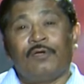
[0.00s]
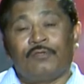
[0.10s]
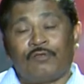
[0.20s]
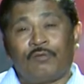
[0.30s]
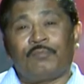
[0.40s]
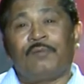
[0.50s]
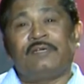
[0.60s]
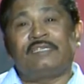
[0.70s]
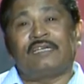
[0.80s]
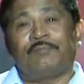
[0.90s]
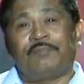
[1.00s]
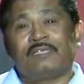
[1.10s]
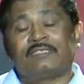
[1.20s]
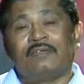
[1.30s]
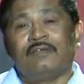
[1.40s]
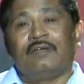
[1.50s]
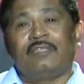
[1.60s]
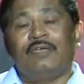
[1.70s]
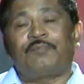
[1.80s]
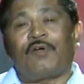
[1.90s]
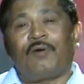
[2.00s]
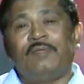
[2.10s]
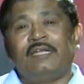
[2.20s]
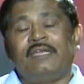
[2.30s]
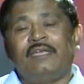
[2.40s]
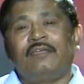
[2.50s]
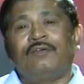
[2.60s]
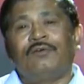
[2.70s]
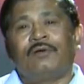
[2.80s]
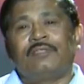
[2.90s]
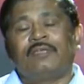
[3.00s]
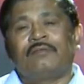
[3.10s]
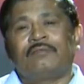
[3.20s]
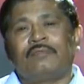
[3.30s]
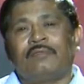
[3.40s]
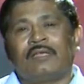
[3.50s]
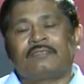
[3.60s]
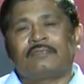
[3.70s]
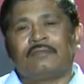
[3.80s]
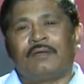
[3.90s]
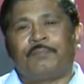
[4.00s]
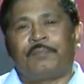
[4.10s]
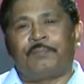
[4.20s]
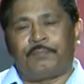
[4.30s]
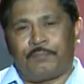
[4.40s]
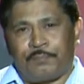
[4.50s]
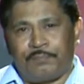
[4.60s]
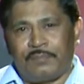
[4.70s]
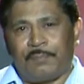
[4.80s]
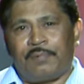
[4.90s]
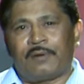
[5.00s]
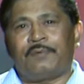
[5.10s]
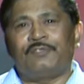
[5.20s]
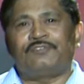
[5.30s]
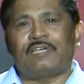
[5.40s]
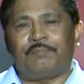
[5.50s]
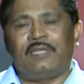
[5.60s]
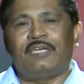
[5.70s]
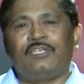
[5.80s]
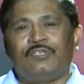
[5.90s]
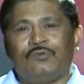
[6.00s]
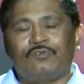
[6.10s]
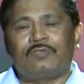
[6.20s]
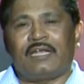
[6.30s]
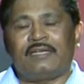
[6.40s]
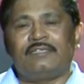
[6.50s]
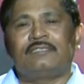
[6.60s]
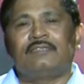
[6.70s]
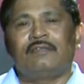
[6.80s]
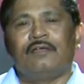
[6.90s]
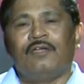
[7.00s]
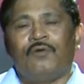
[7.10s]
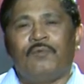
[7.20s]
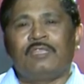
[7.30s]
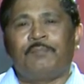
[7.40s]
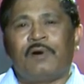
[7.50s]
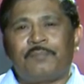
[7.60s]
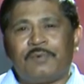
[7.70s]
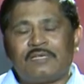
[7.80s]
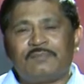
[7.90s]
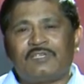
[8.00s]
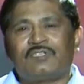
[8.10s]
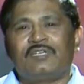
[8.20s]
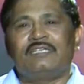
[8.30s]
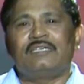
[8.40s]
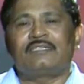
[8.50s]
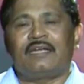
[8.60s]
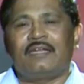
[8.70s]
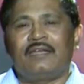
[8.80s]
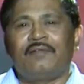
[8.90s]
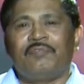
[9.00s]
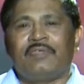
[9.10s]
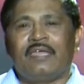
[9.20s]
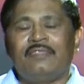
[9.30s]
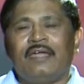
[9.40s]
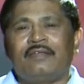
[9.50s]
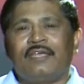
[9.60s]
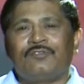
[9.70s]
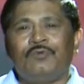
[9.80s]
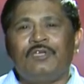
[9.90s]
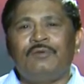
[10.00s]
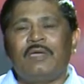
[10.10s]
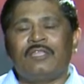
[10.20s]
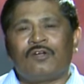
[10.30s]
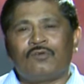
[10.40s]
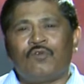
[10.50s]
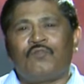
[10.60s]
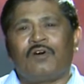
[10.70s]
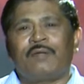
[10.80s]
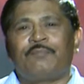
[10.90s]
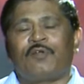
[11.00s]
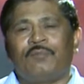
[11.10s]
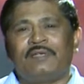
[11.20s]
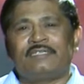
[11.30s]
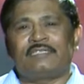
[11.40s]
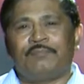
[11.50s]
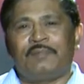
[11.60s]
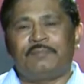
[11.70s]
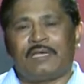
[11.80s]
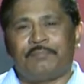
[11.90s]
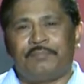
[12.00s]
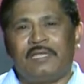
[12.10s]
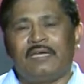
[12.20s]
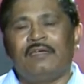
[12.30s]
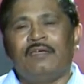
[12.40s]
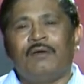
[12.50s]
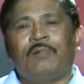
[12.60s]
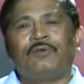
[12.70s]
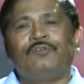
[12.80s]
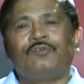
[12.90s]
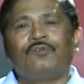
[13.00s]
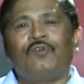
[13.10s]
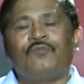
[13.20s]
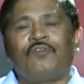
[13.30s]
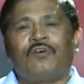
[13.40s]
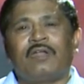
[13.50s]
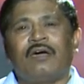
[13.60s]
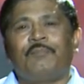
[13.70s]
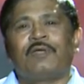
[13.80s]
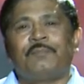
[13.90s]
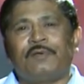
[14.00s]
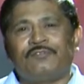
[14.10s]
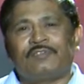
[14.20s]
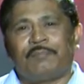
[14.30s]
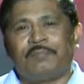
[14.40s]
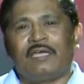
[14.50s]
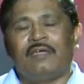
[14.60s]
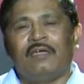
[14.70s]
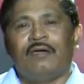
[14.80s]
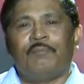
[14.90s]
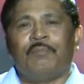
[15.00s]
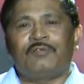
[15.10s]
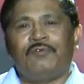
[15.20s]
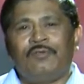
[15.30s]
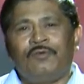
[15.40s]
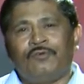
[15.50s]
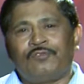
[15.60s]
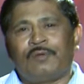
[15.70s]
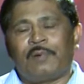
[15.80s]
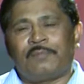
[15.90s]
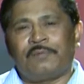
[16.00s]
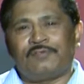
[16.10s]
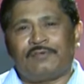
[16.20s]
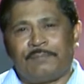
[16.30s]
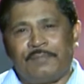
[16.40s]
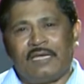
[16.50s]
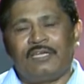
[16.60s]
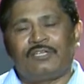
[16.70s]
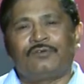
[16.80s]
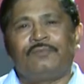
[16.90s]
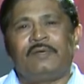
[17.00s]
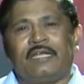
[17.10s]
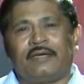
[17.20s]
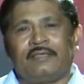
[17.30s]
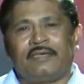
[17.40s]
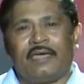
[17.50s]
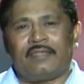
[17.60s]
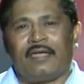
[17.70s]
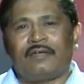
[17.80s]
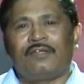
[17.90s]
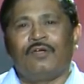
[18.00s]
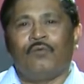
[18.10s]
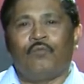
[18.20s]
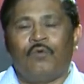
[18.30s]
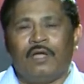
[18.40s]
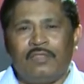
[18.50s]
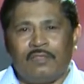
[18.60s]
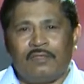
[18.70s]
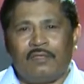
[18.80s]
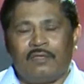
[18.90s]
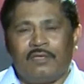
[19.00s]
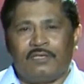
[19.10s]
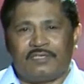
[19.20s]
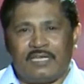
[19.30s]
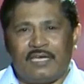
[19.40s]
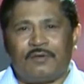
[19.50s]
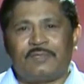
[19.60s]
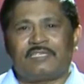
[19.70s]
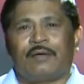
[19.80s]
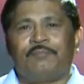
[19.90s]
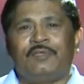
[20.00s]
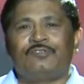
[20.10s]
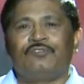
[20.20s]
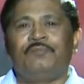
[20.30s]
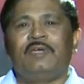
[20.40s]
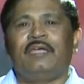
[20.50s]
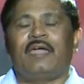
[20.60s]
non-probability samples, the probability the purposive sampling is used, that is when the purpose of the study is decided. In that case, we may not go for a probability sampling, but we should go for a purposive sampling. But when you use the purposive sampling, it should be taken care that one stage of the sampling should be